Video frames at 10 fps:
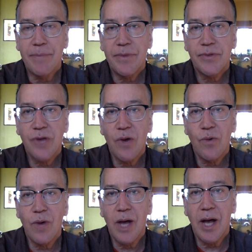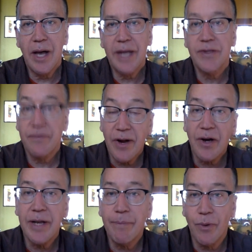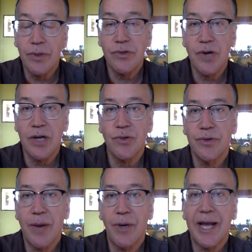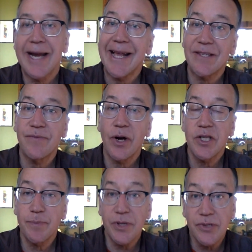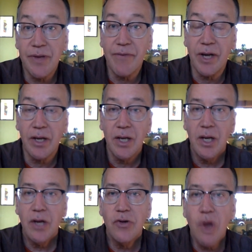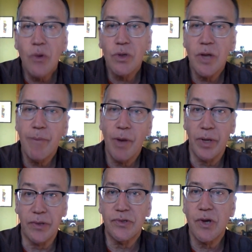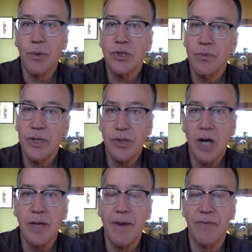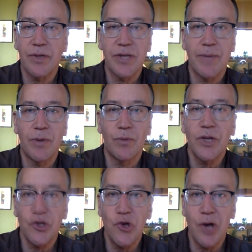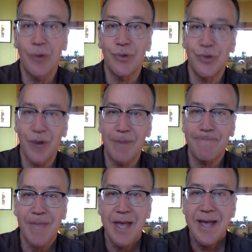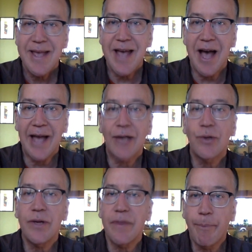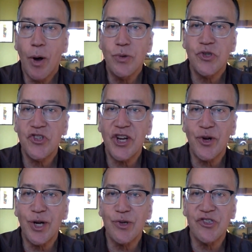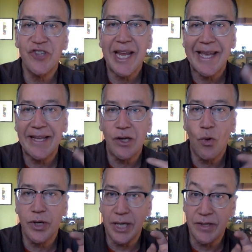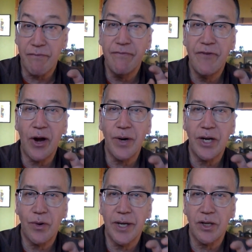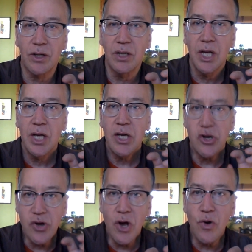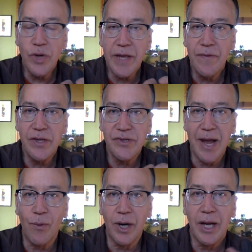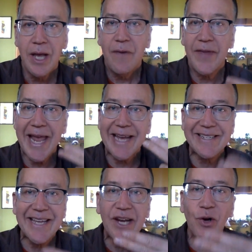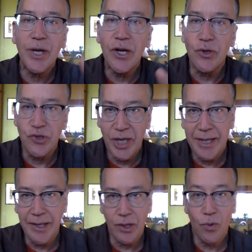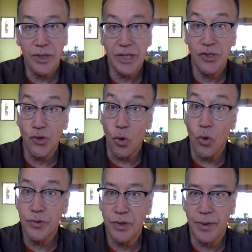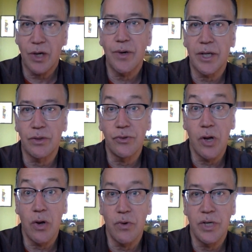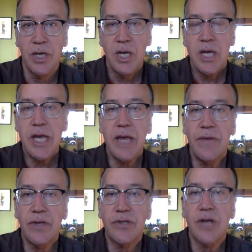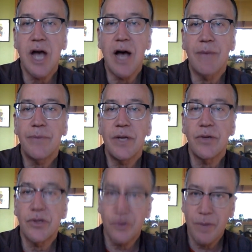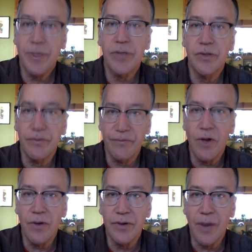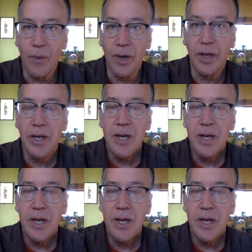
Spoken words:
So it's a very important structural network, and it has very specific nodal components. So we talked about, for example, rich nodes, right? Including the posterior cingulate cortex, a very critical node in this network. The anterior cingulate cortex is also a critical node in this, distributed default network.